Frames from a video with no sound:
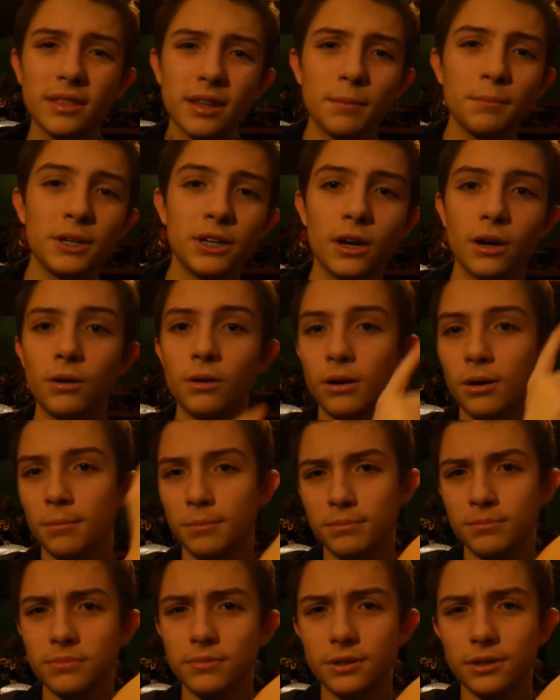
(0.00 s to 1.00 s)
Let me know.
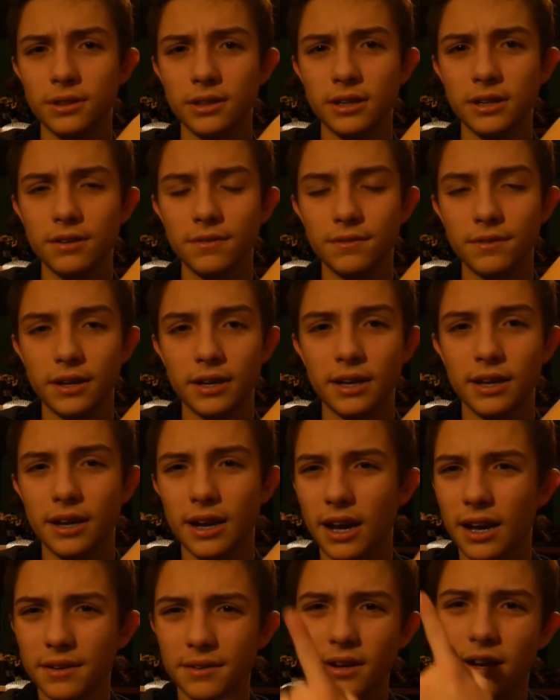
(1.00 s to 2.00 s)
I'm going to leave
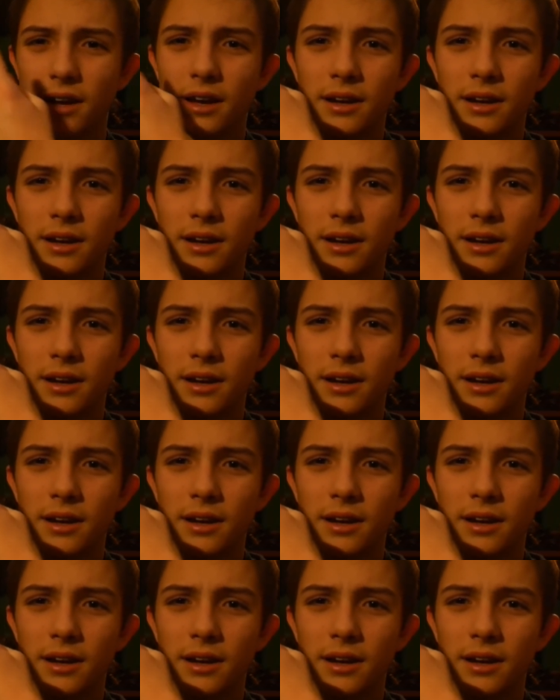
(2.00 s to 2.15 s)
I